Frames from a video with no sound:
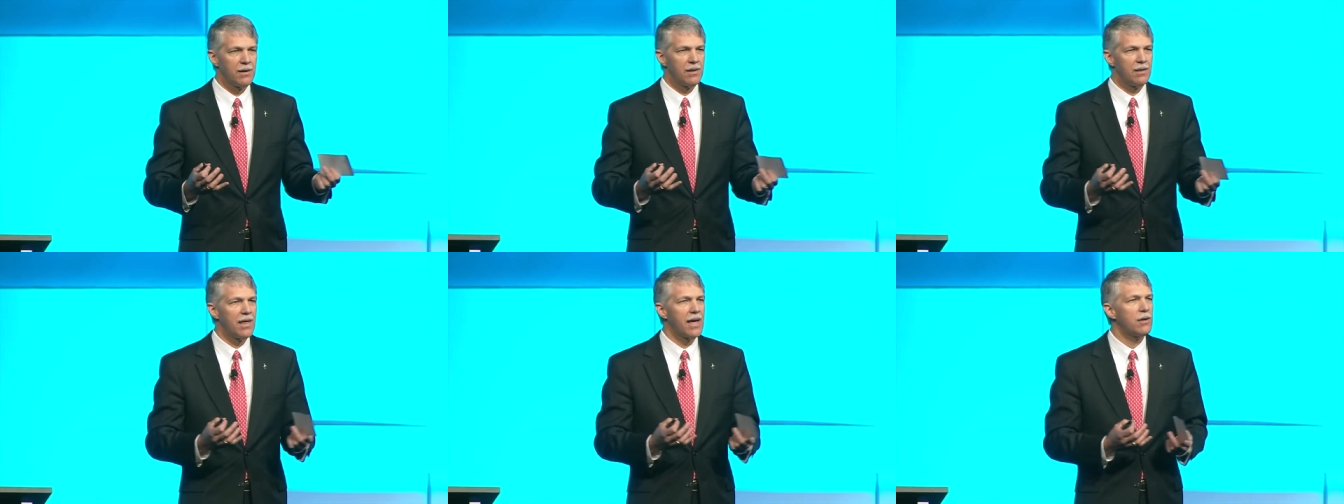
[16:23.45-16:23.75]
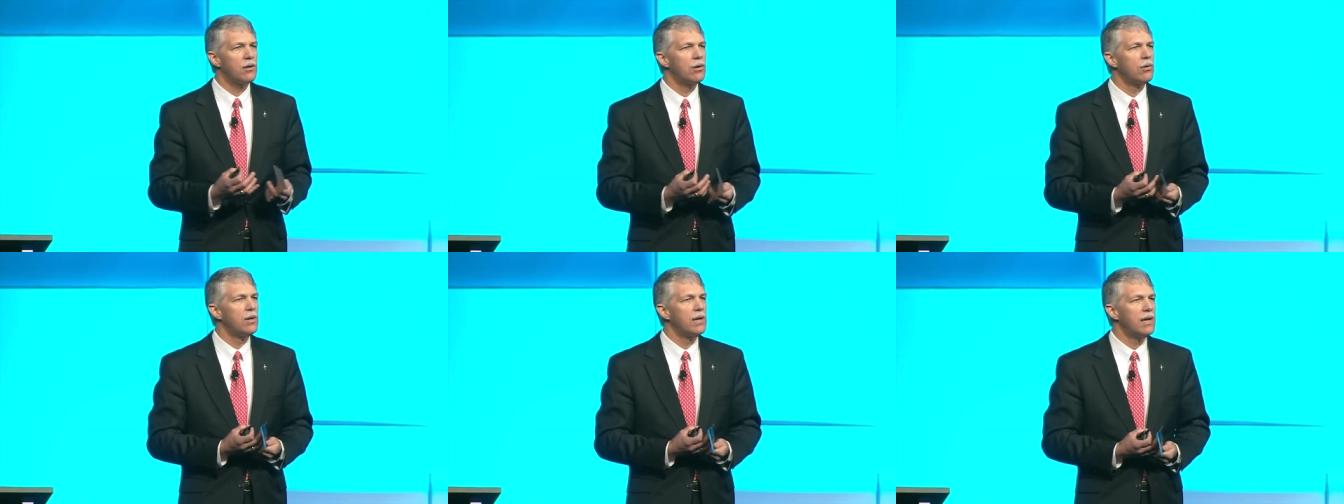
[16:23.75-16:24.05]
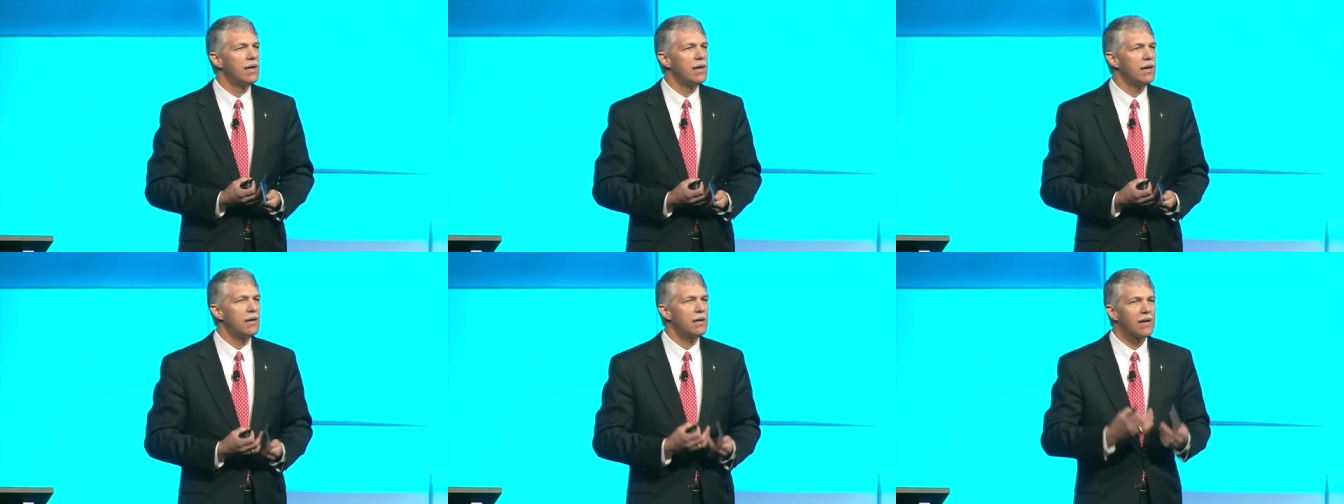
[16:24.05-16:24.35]
that you
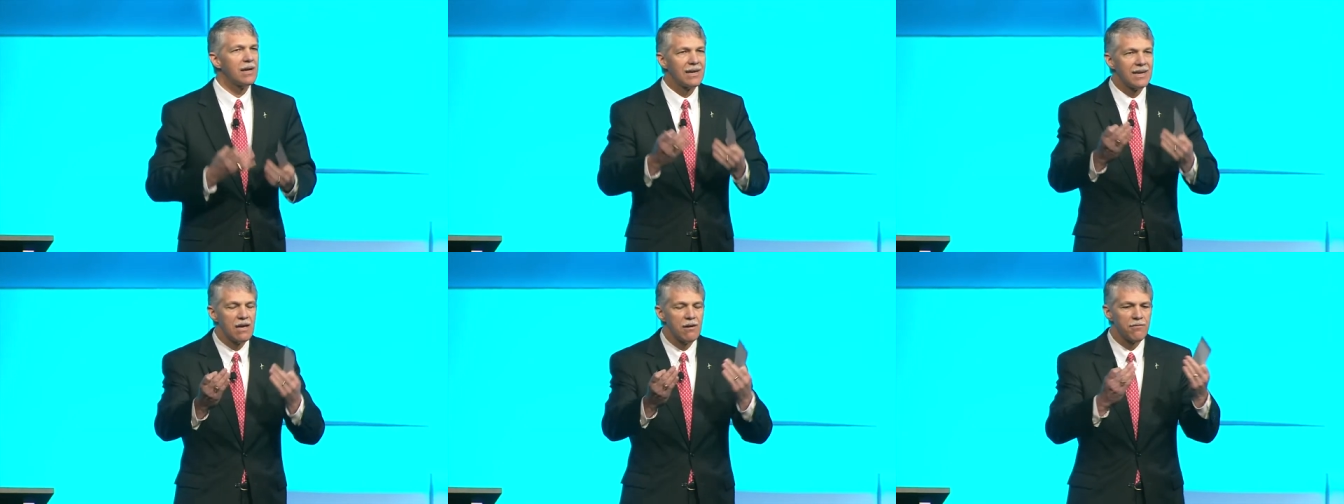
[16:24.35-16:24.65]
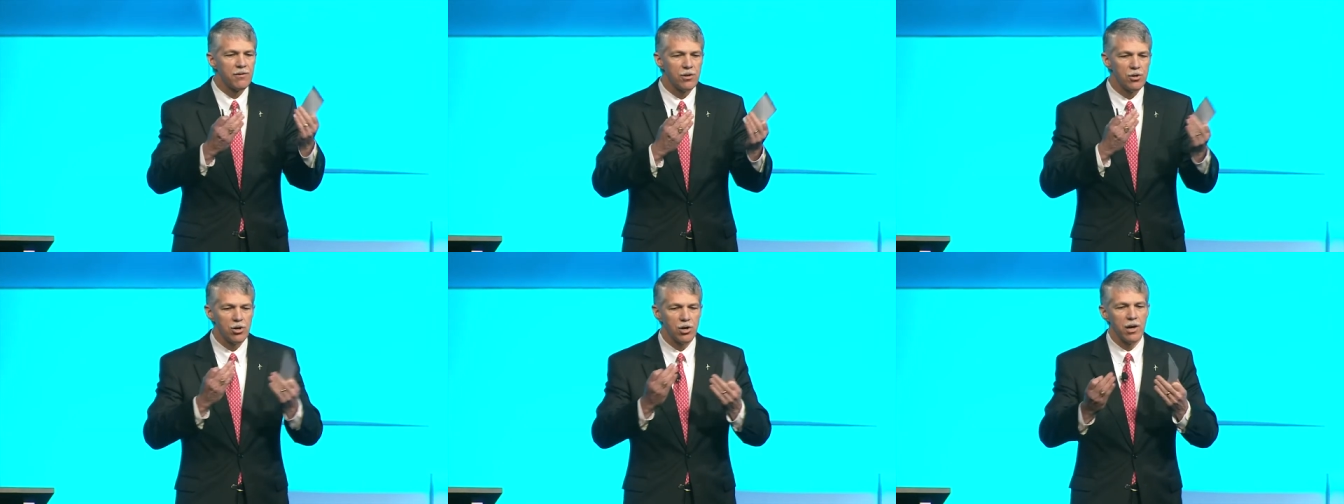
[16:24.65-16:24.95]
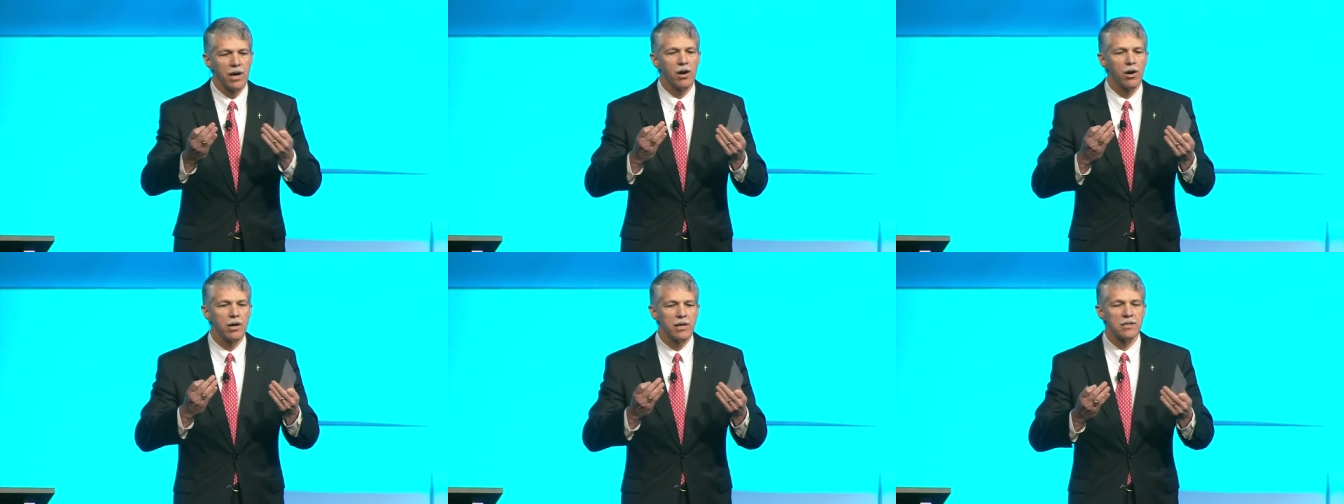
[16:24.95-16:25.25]
need given your
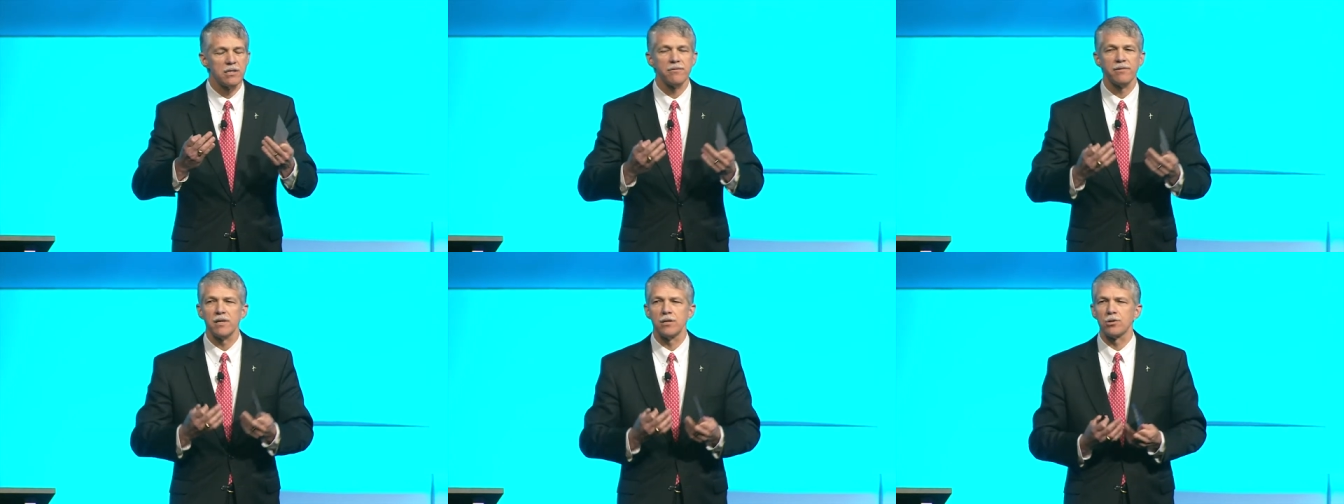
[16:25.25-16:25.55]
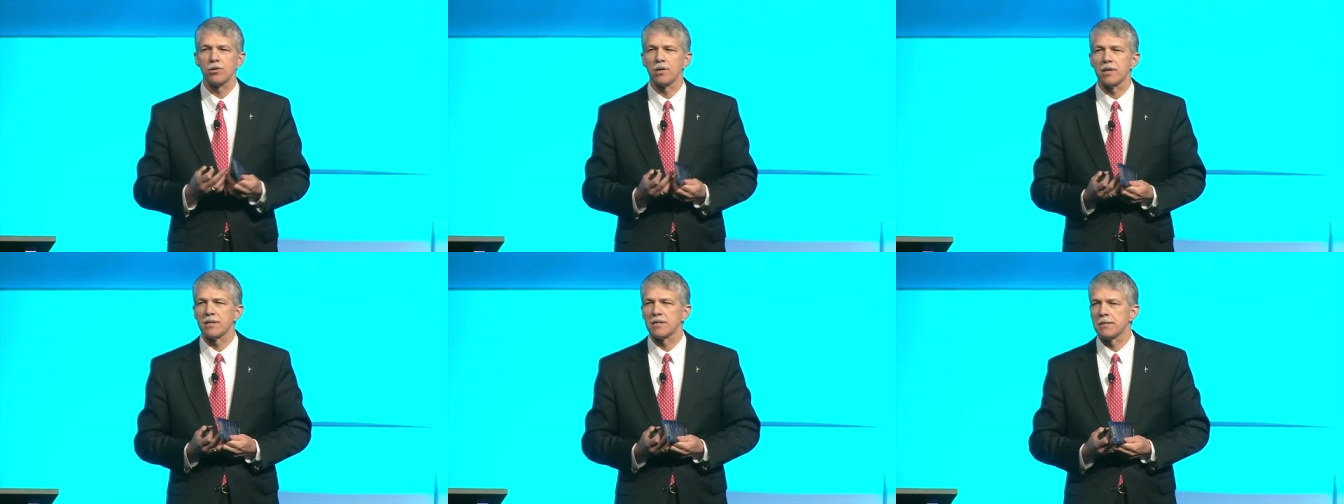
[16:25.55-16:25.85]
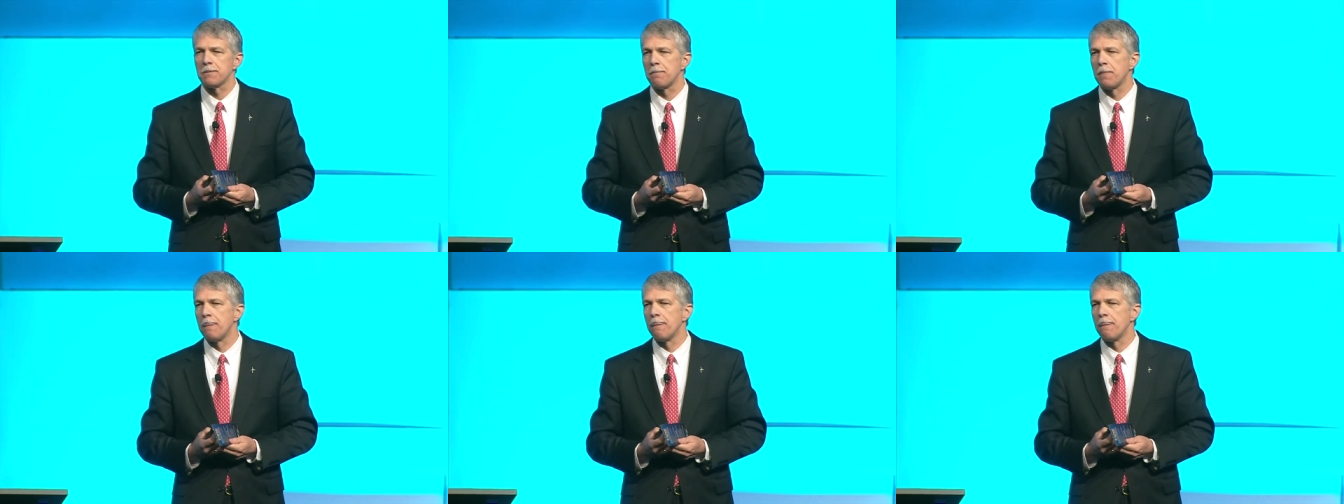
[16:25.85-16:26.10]
areas of interest.